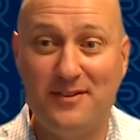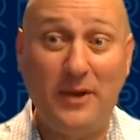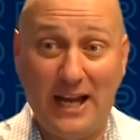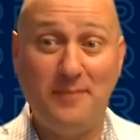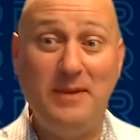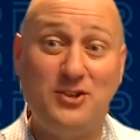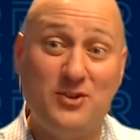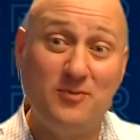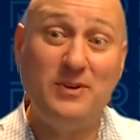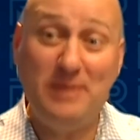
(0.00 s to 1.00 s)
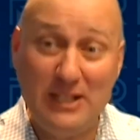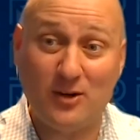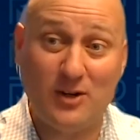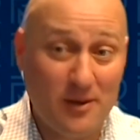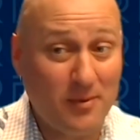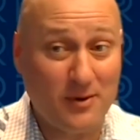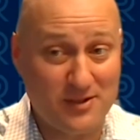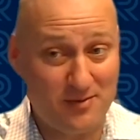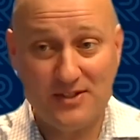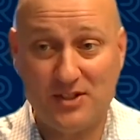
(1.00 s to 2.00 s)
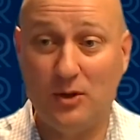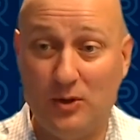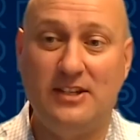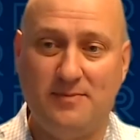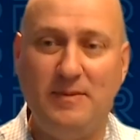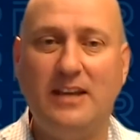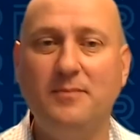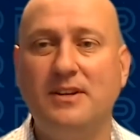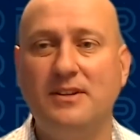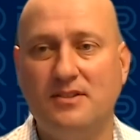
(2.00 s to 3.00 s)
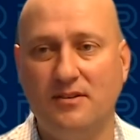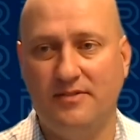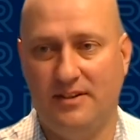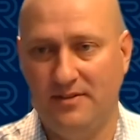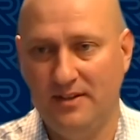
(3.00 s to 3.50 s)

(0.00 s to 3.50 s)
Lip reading: We got to make sure that we meet our numbers. So let's make them conservative.